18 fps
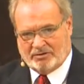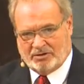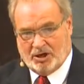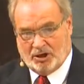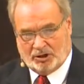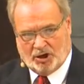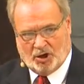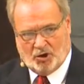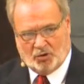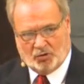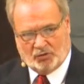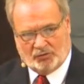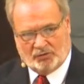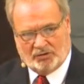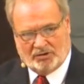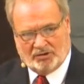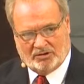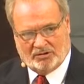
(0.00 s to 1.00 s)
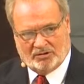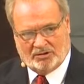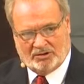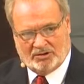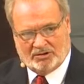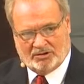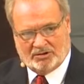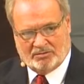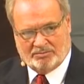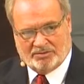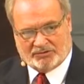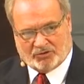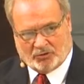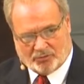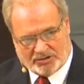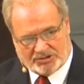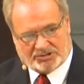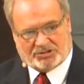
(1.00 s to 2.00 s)
not the author alone,
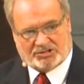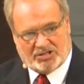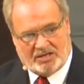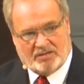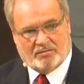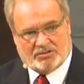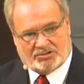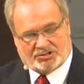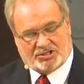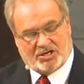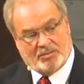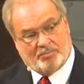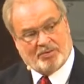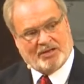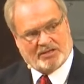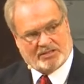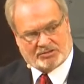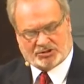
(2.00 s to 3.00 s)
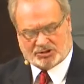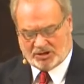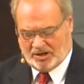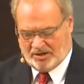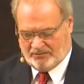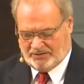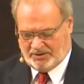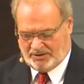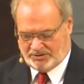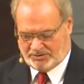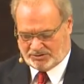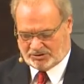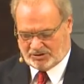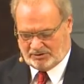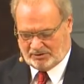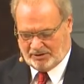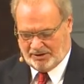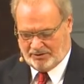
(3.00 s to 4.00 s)
but the
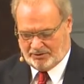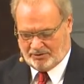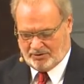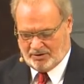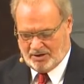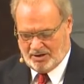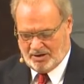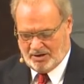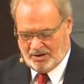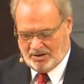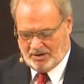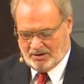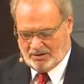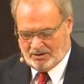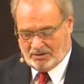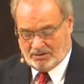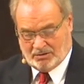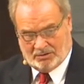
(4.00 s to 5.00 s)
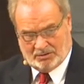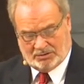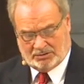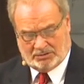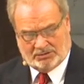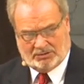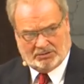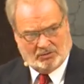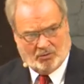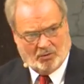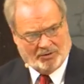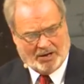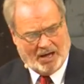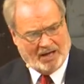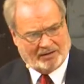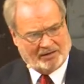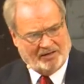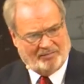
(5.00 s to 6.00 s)
recipients of his letter
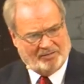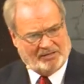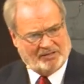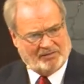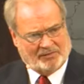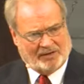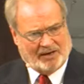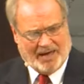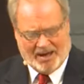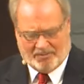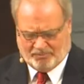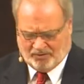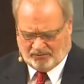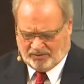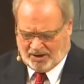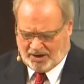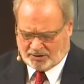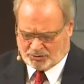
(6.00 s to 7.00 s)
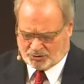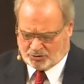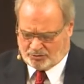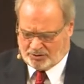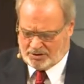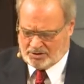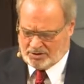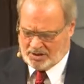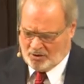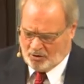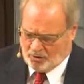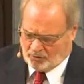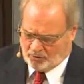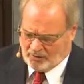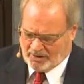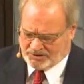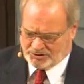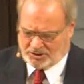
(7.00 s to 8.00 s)
were not living in the lap of
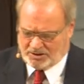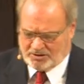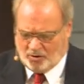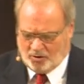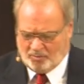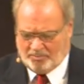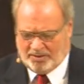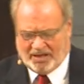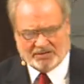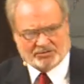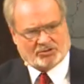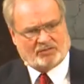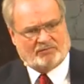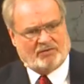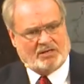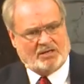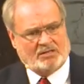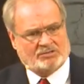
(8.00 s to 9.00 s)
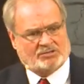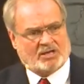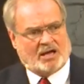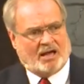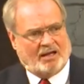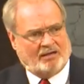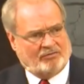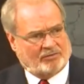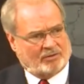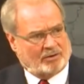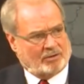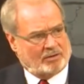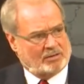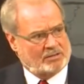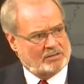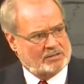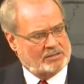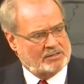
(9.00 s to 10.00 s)
luxury or resting on beds of
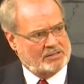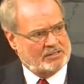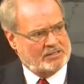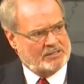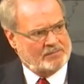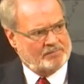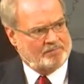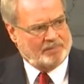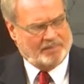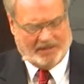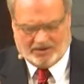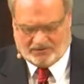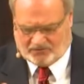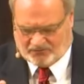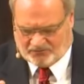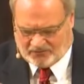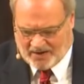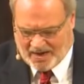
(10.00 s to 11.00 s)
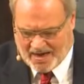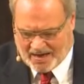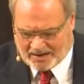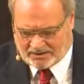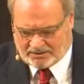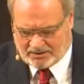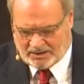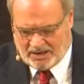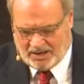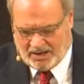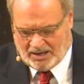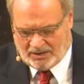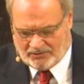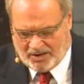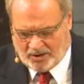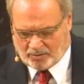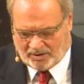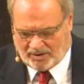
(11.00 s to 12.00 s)
ease either. In
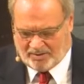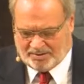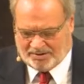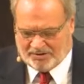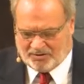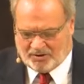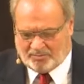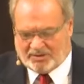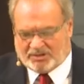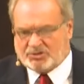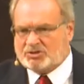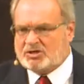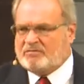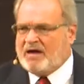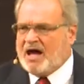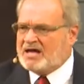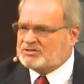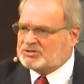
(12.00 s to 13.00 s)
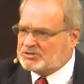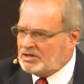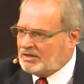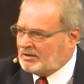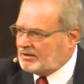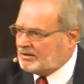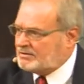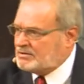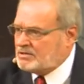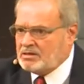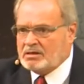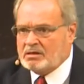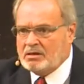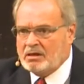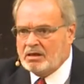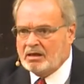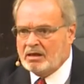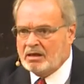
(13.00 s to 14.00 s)
fact, they were living in the midst of
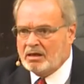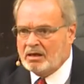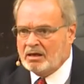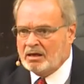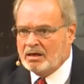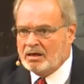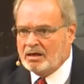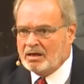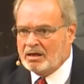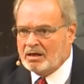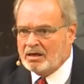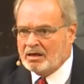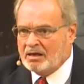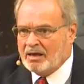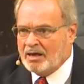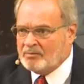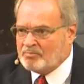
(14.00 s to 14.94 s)
hostility